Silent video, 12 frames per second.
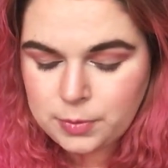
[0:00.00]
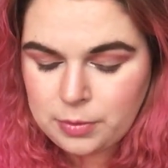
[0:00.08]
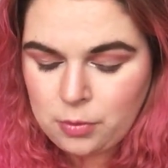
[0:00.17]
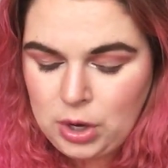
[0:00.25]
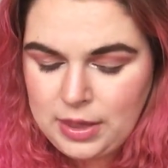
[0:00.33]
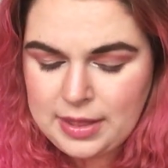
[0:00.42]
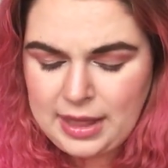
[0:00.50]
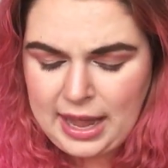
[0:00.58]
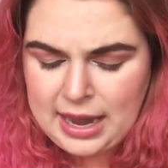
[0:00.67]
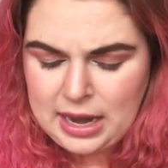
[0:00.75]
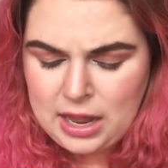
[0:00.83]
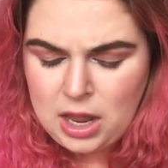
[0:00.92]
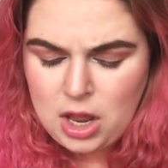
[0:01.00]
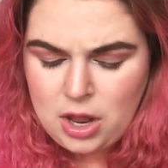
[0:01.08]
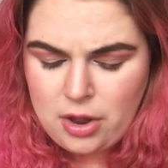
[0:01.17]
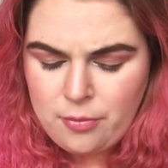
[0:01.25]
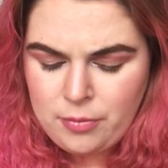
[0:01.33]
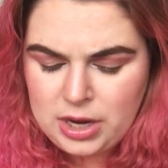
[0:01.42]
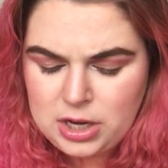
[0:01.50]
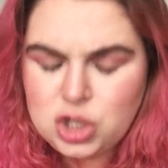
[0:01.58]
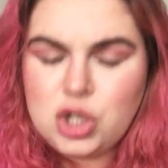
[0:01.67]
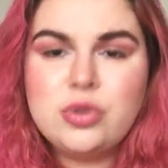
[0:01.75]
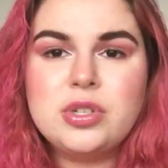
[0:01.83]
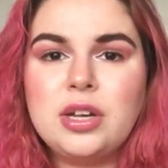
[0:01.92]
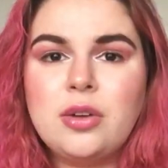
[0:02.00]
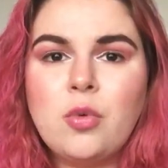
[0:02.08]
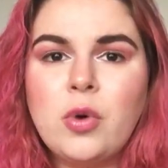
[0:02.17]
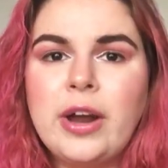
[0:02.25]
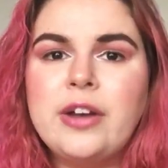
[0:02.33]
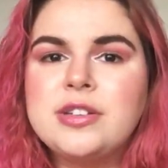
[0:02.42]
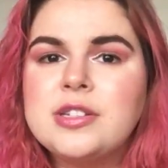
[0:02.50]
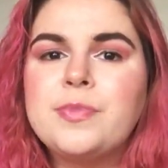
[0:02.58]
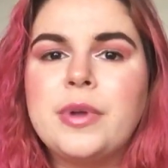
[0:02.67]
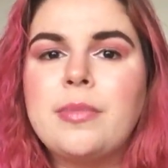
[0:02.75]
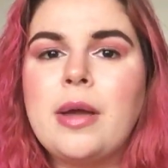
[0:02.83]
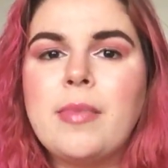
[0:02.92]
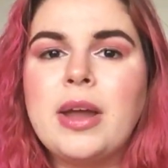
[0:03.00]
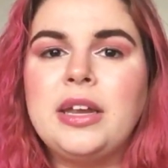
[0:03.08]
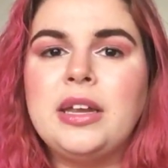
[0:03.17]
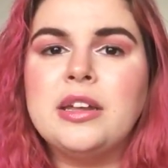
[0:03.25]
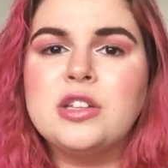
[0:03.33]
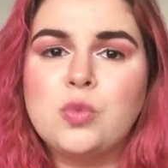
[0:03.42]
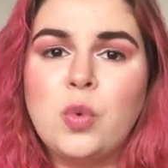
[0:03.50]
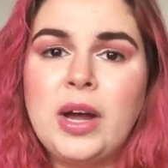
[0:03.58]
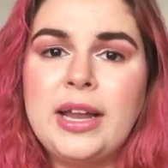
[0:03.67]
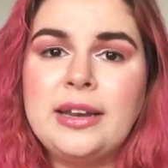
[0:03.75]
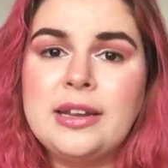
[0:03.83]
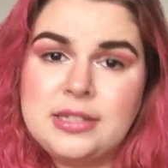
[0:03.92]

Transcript: But more than that, me choosing where to spend my money is what